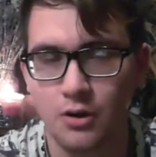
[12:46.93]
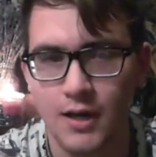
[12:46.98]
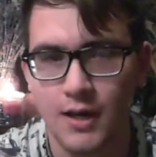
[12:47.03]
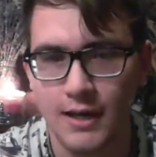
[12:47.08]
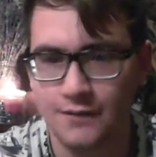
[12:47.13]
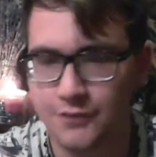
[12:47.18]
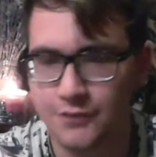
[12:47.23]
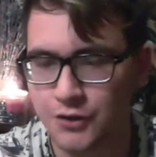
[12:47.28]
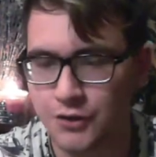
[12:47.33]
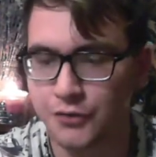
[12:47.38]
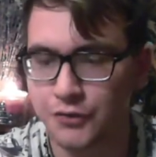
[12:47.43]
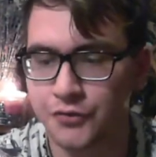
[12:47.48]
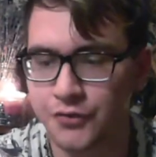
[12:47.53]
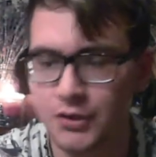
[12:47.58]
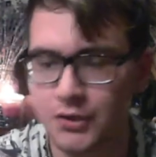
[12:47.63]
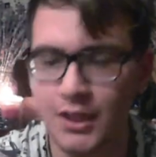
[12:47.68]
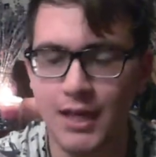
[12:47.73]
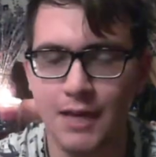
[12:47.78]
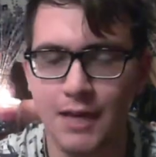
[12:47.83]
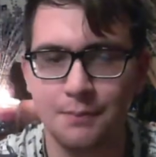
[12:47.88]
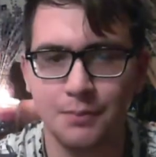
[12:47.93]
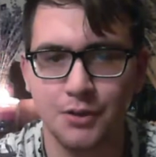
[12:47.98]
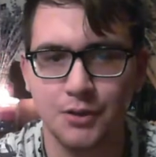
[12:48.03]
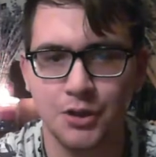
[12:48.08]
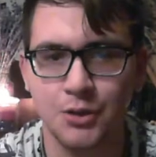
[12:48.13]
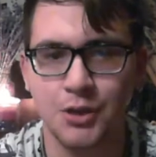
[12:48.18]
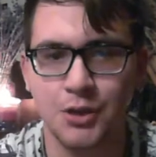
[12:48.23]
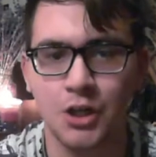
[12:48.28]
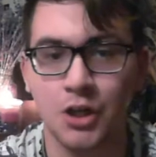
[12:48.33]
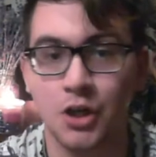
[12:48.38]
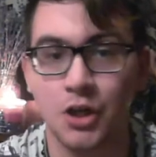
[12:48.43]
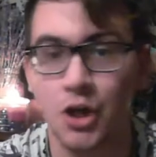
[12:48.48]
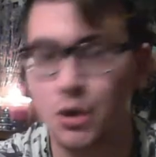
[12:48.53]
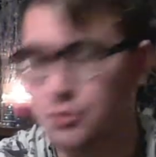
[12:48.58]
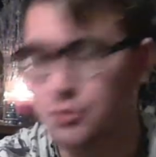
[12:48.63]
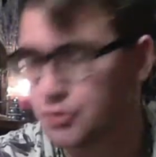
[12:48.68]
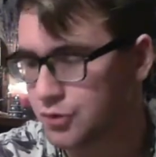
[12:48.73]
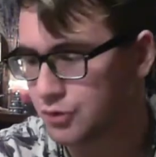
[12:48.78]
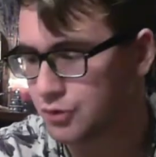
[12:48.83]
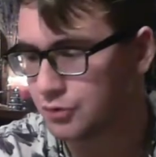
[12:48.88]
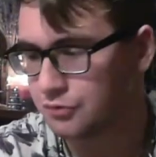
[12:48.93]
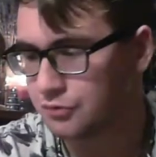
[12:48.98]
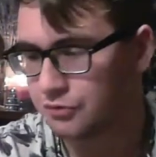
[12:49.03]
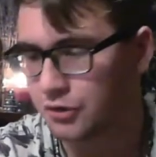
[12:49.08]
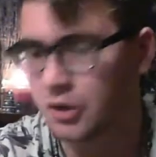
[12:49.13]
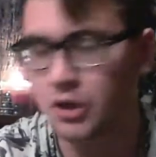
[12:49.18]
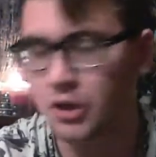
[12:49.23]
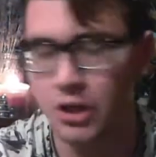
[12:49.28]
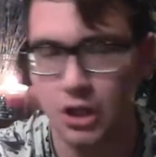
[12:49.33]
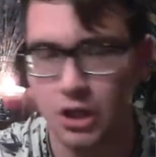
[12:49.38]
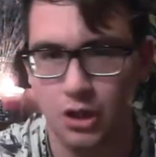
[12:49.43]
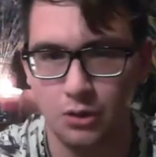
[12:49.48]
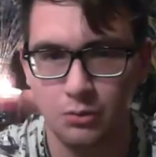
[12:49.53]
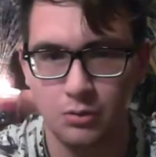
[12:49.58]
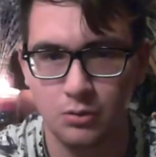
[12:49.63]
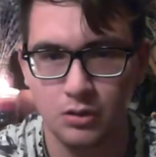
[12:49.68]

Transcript: If you flip, you can go to Virgo,